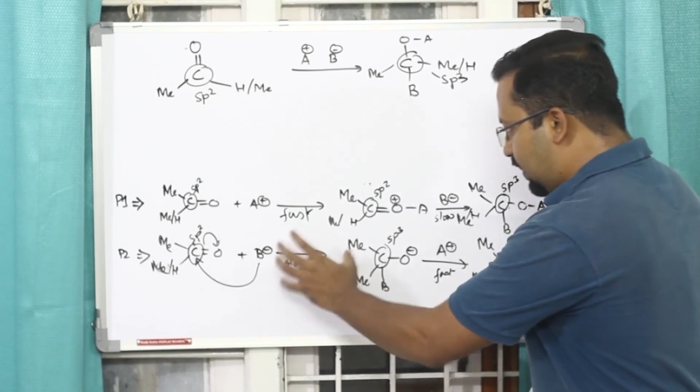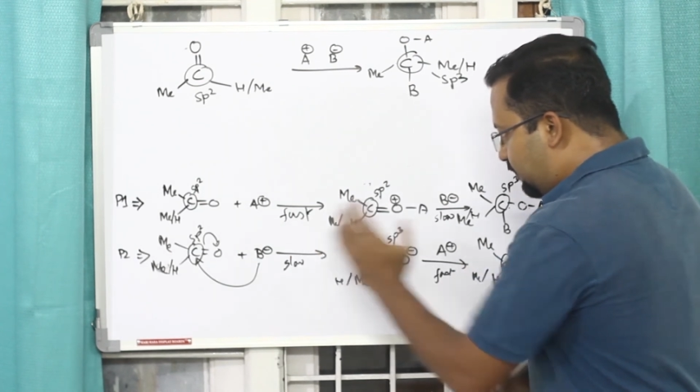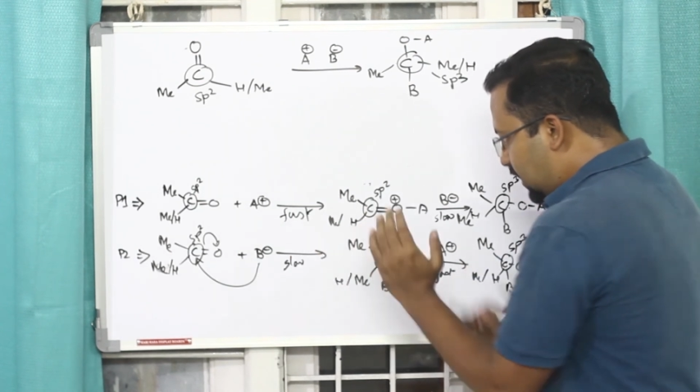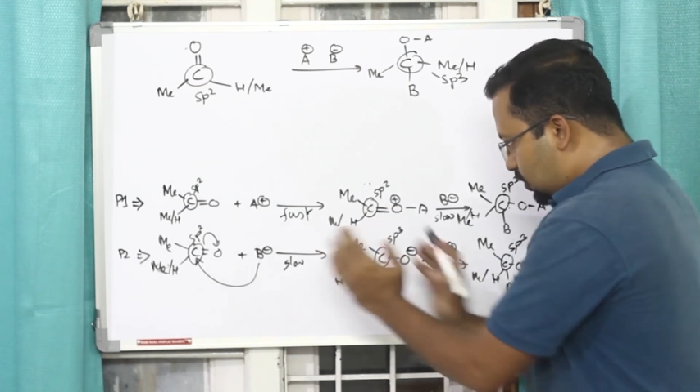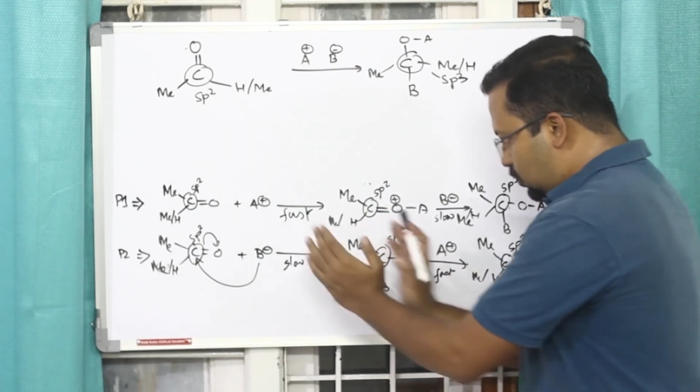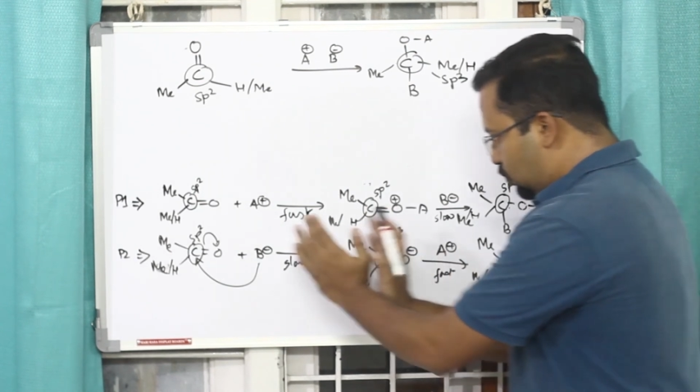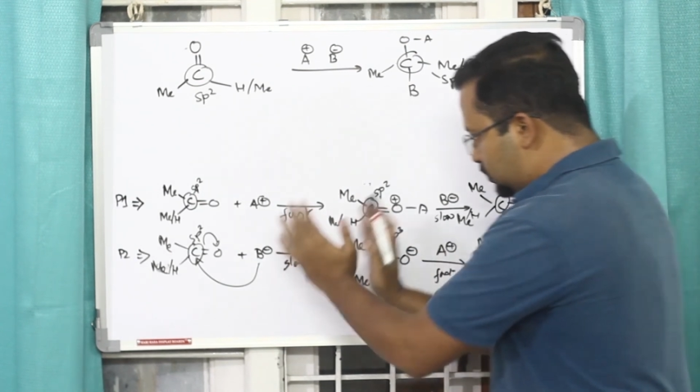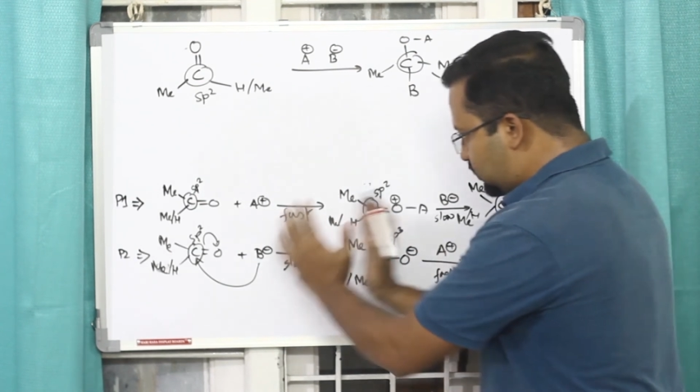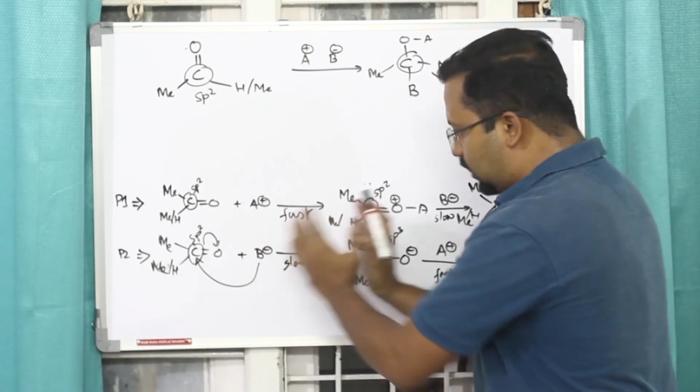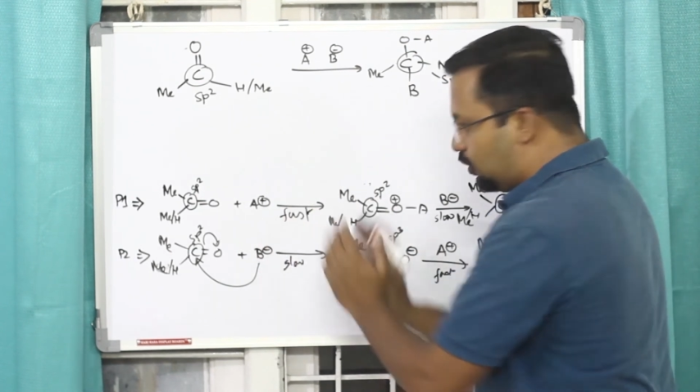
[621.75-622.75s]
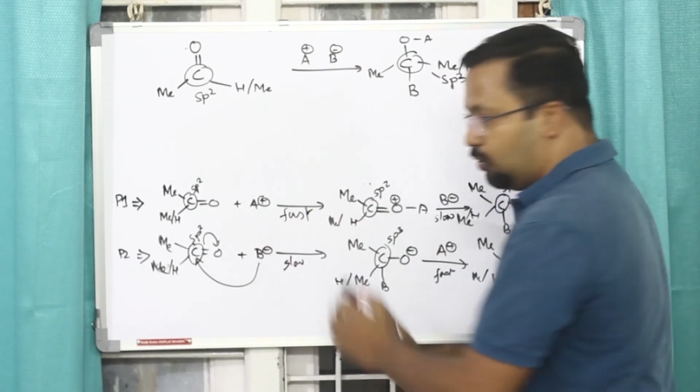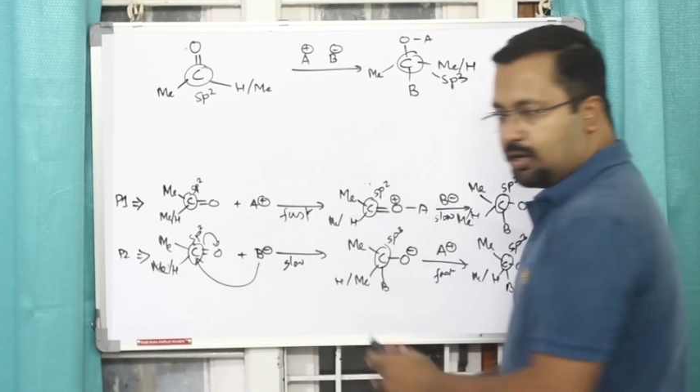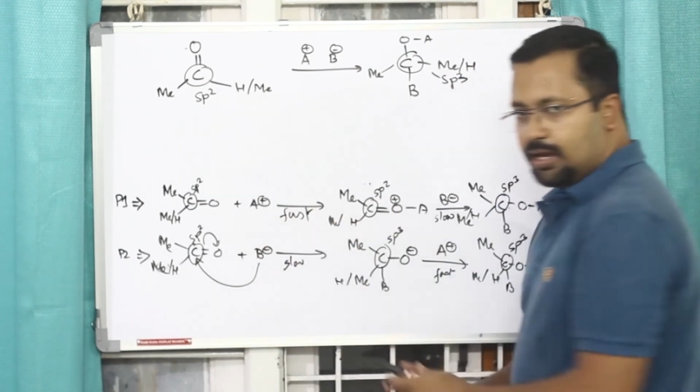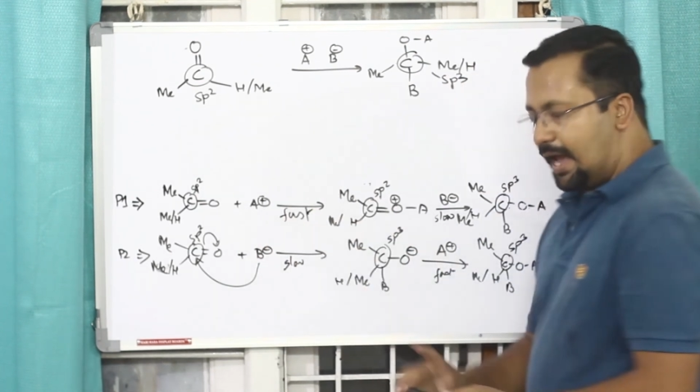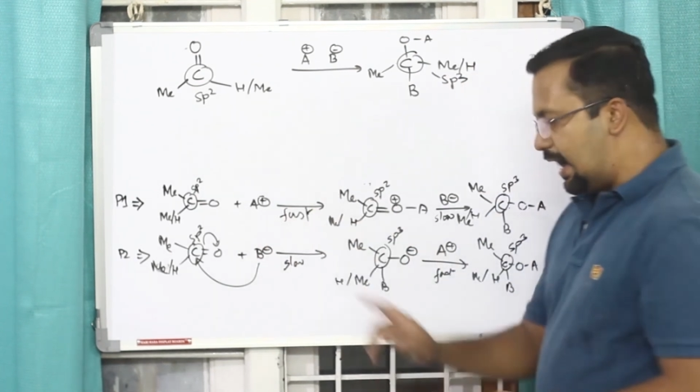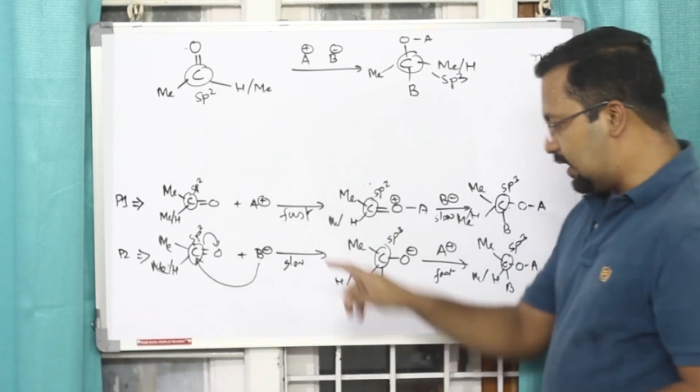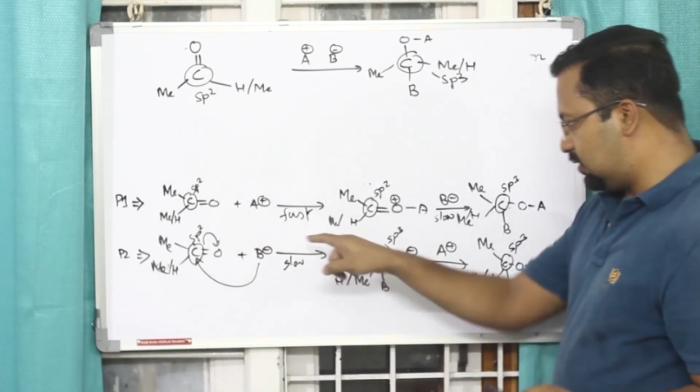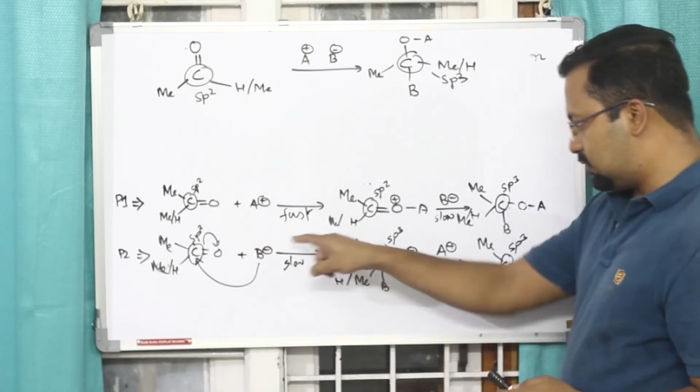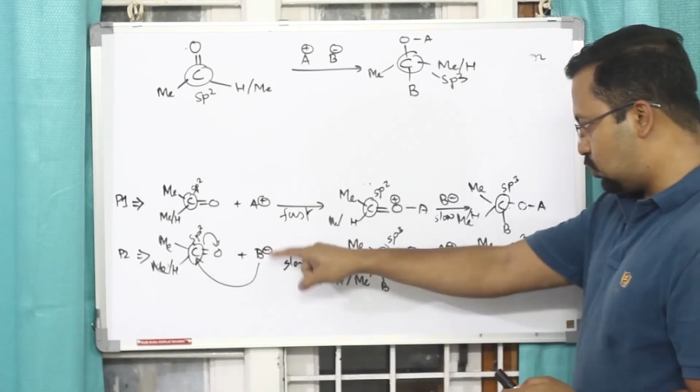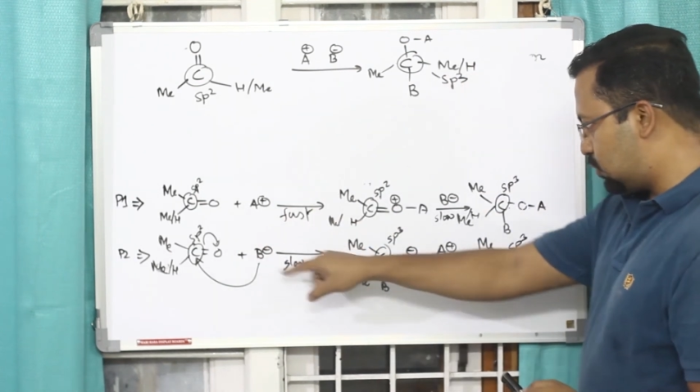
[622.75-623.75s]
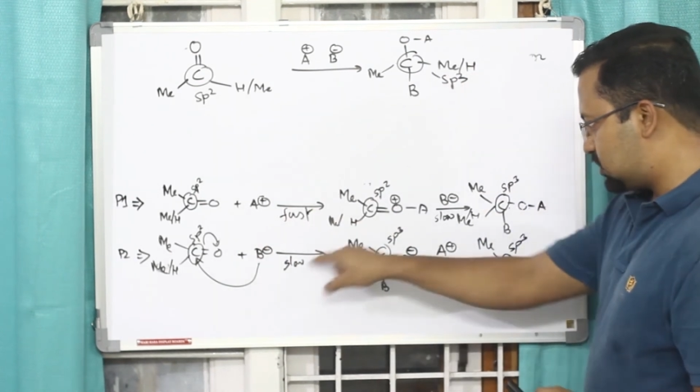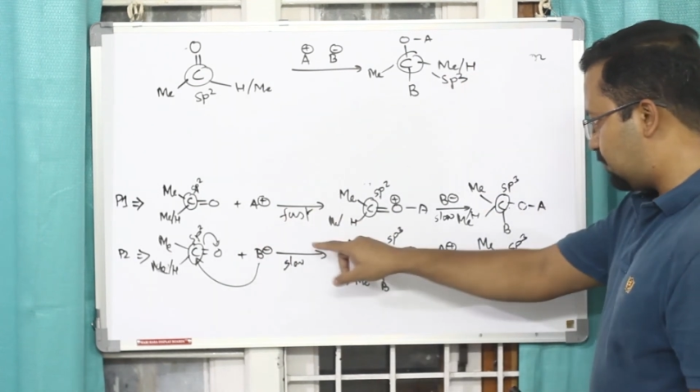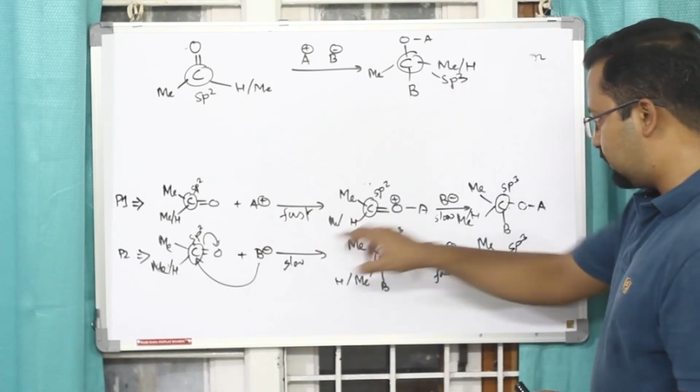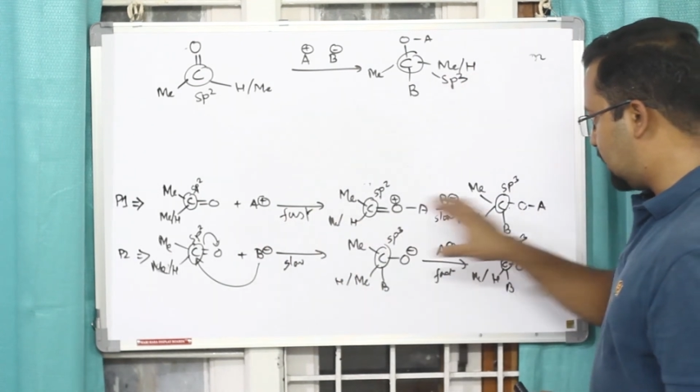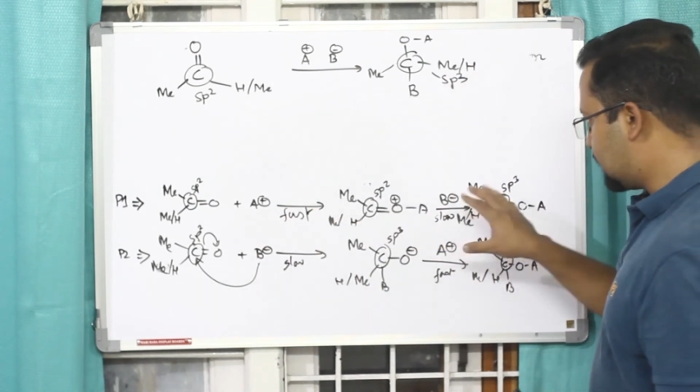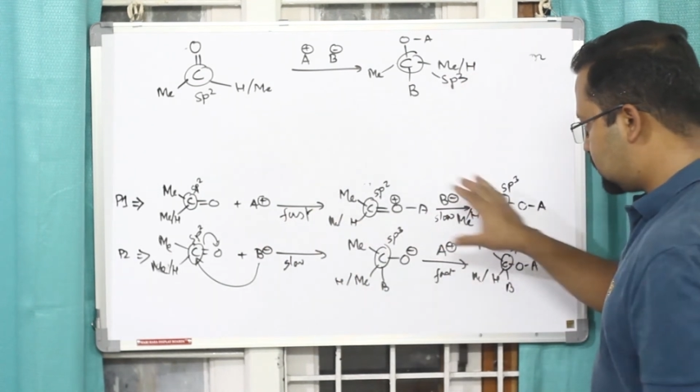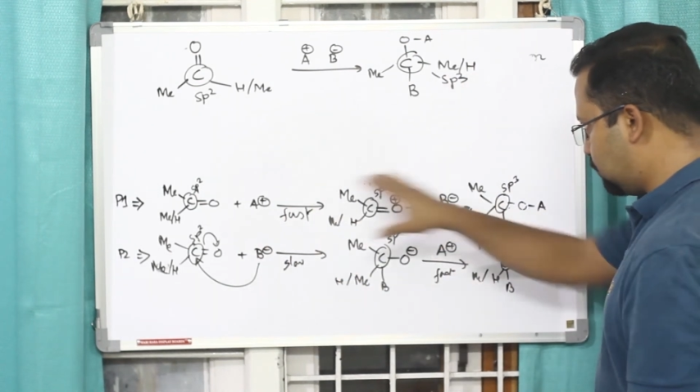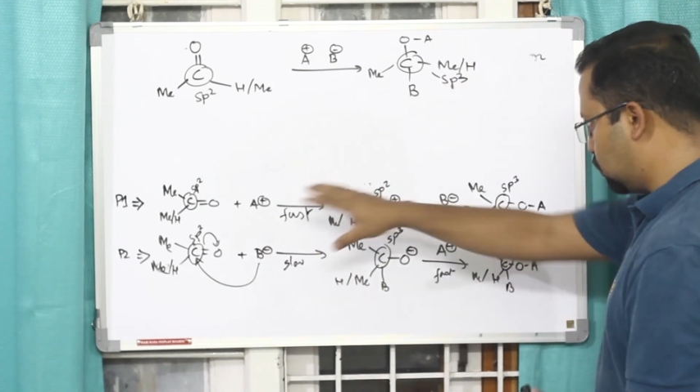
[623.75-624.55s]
If I closely look at the slow step of the reaction,